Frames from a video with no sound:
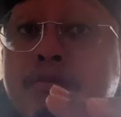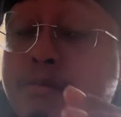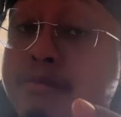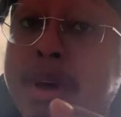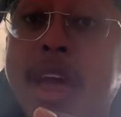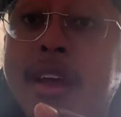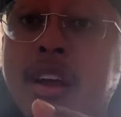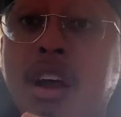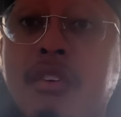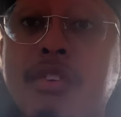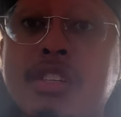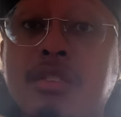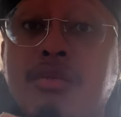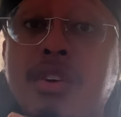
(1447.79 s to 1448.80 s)
man
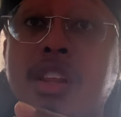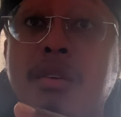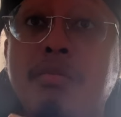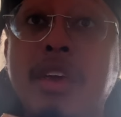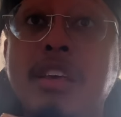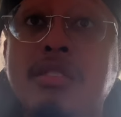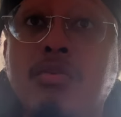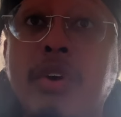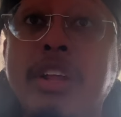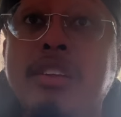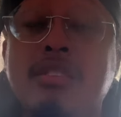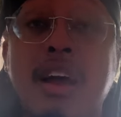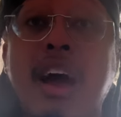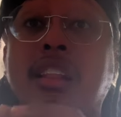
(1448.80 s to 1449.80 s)
coverage to really be his
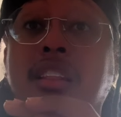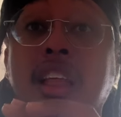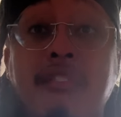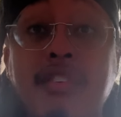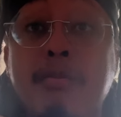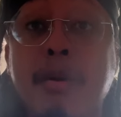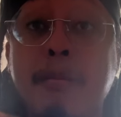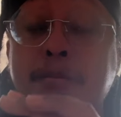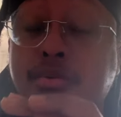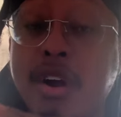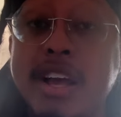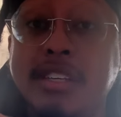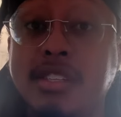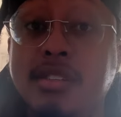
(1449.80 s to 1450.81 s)
weakness. Now, I love him in
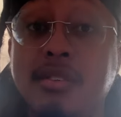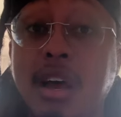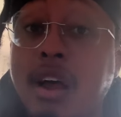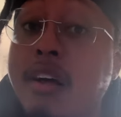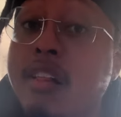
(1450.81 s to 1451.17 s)
press.